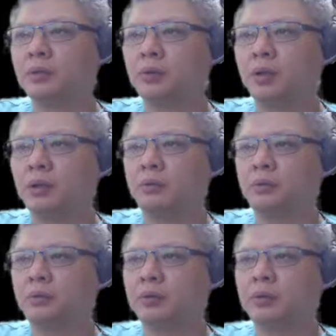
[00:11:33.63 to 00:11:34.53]

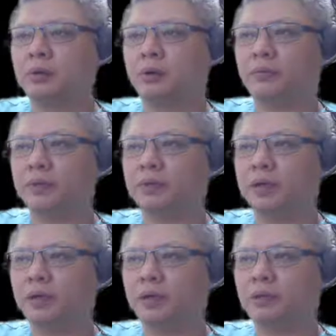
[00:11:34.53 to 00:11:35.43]
The obvious
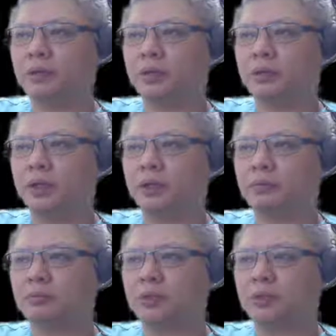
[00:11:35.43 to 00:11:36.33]
target attack
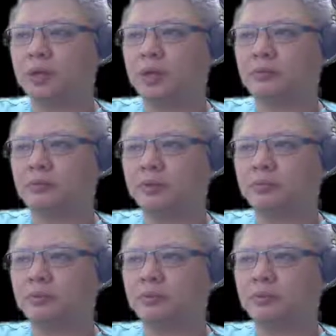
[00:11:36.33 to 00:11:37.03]
would be the elephant,